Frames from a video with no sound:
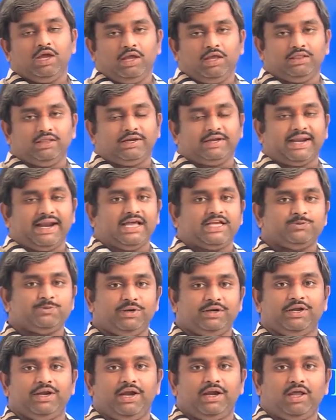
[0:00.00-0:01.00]
In the
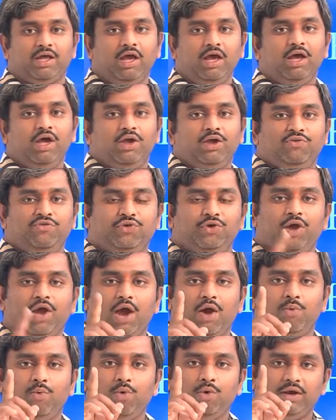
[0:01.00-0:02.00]
transmit data, if you
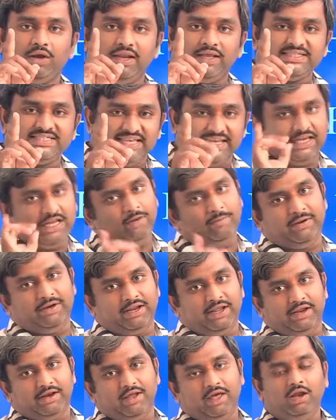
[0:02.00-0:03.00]
have only single
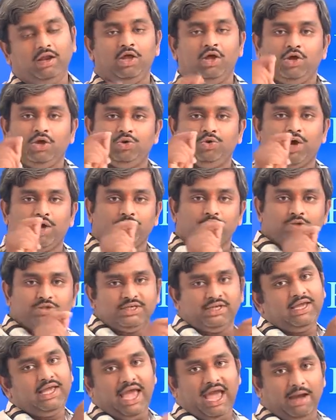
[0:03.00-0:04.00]
bit error, you are
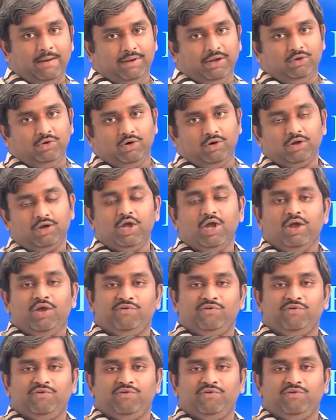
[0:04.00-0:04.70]
using Hamming code.